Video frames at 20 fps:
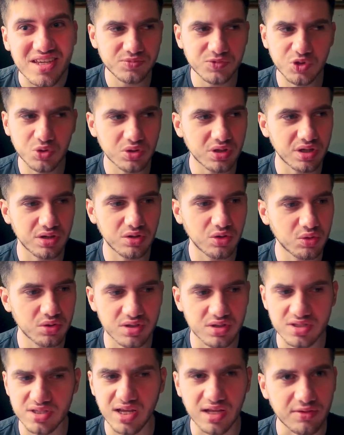You can
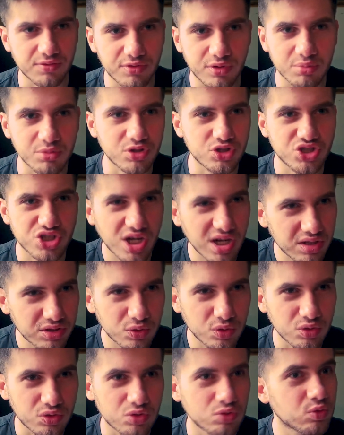notice that from your
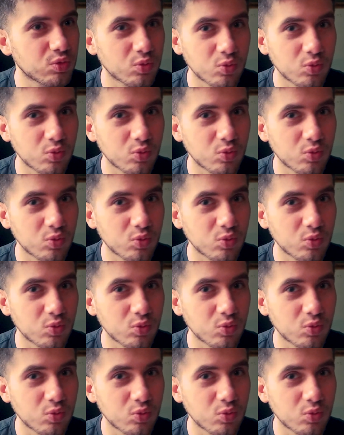childhood you